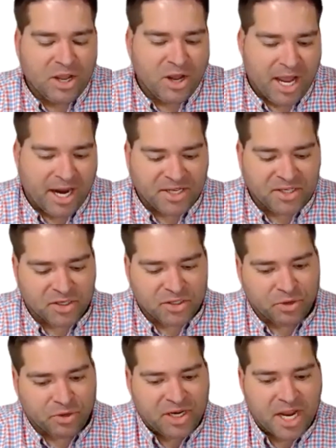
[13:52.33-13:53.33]
I guess there's
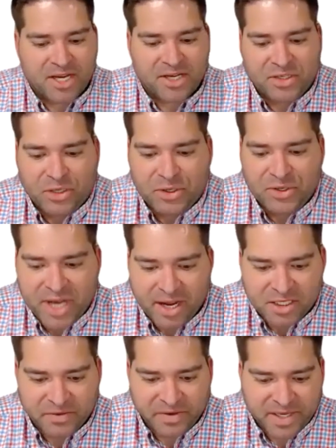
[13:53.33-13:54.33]
really kind of two
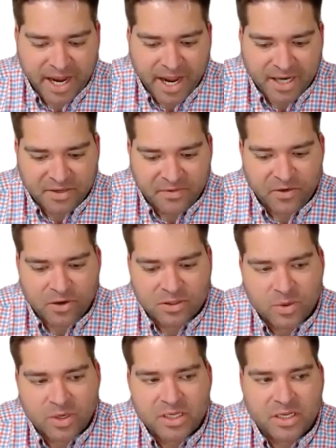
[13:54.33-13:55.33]
styles of attacks. The first
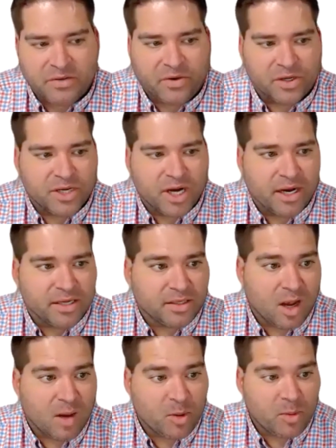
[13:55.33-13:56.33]
one is if your JWT is
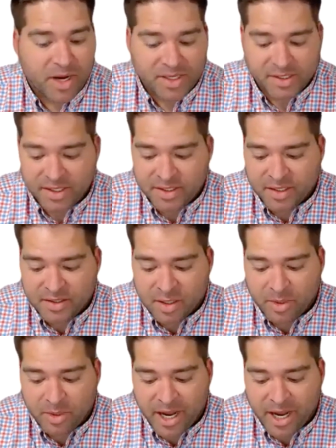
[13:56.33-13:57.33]
compromised. Let's say
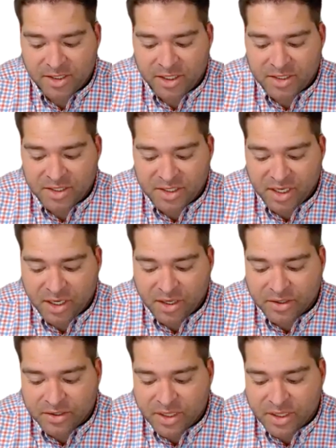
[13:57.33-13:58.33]
somebody actually
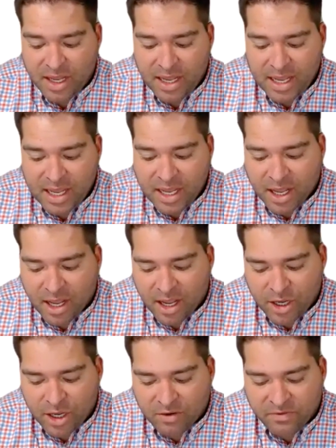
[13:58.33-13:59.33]
steals
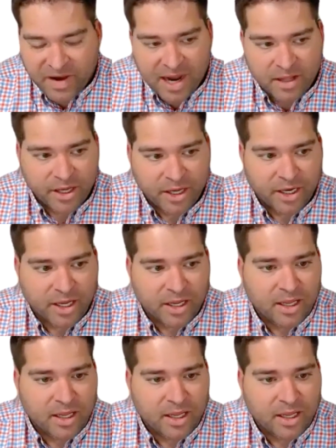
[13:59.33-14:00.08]
your valid